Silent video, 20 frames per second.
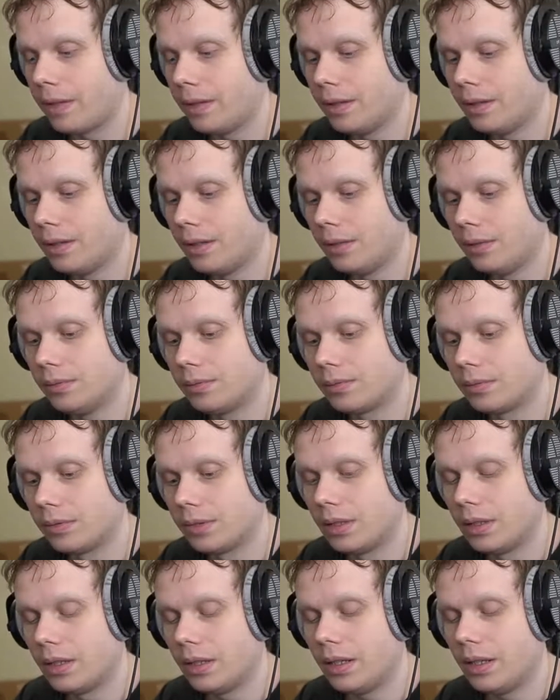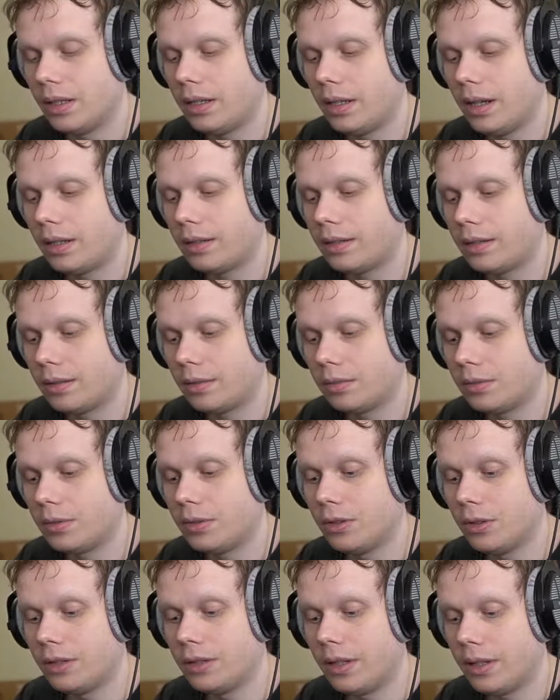You know, it has
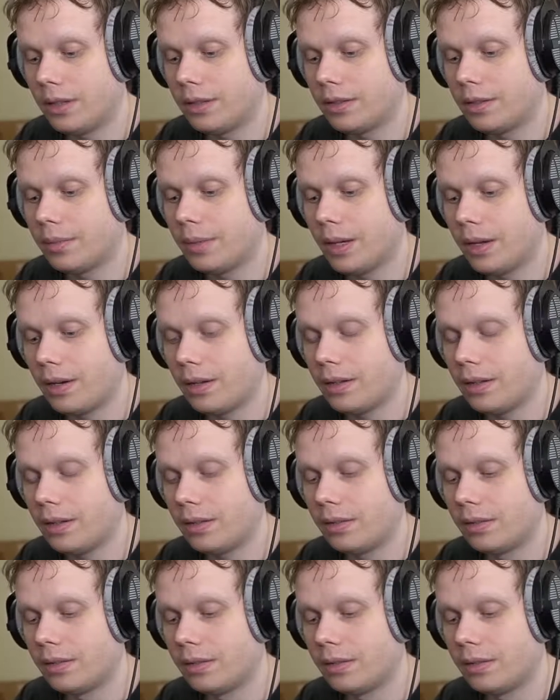good things about it.